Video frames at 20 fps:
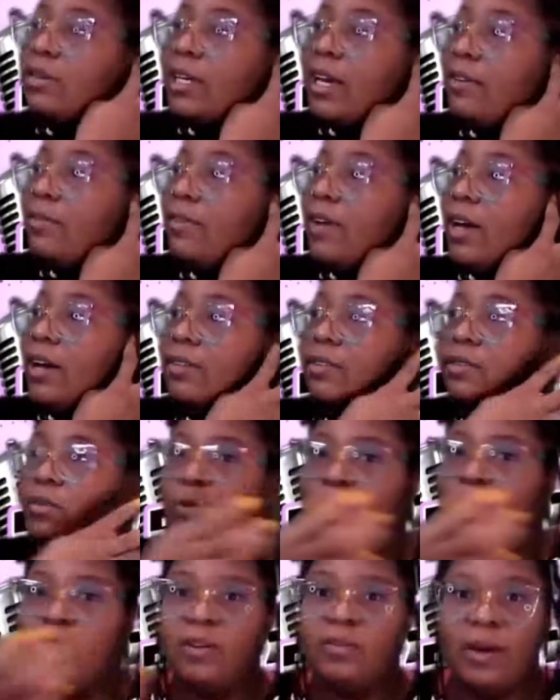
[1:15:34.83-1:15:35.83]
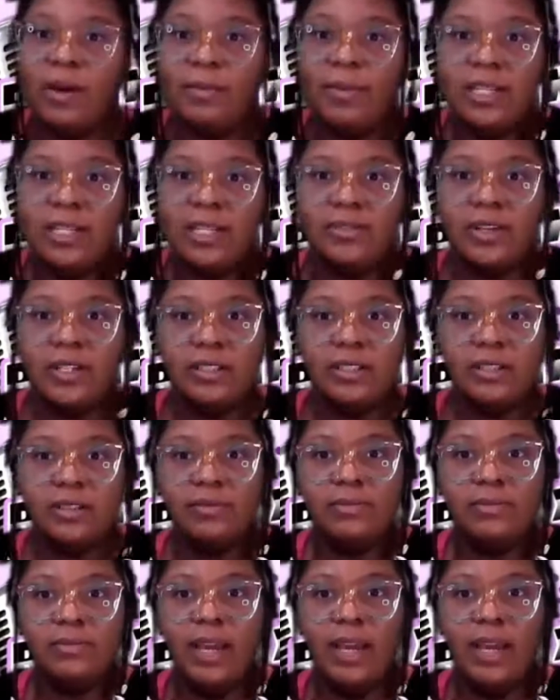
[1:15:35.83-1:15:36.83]
Like I one of my best friends,
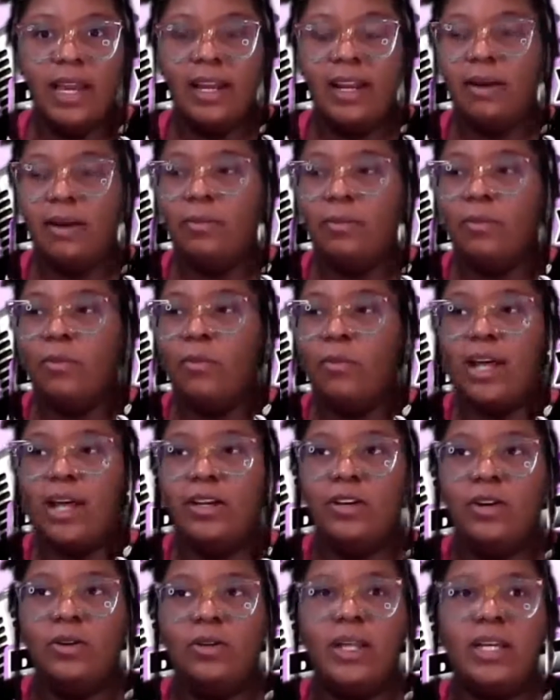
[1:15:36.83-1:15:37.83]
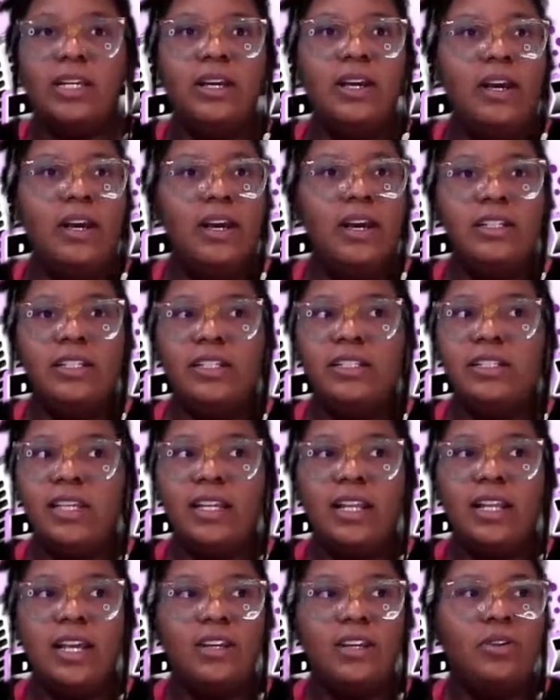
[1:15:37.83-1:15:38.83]
and while I know like she
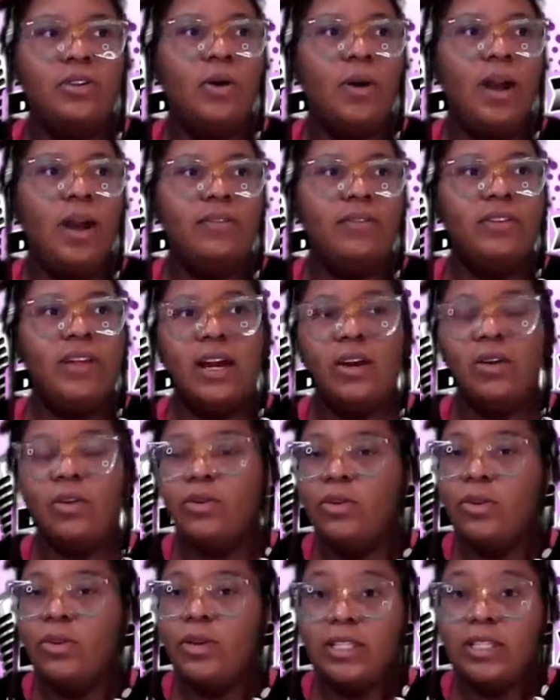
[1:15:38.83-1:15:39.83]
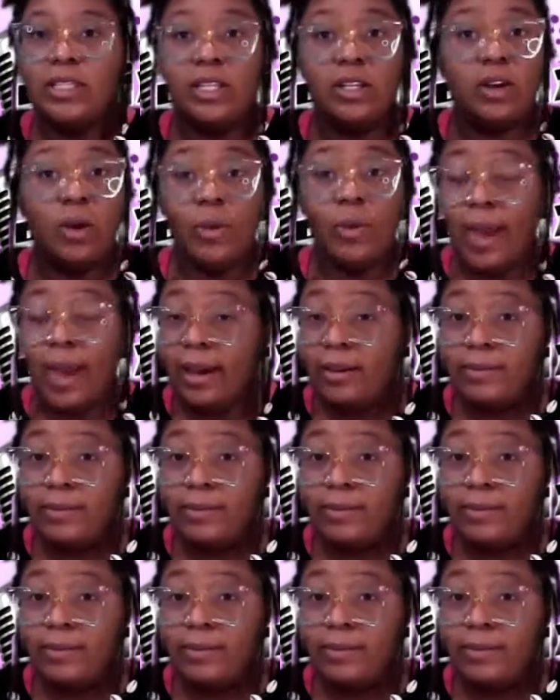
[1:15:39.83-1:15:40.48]
said like I have let one on and said okay,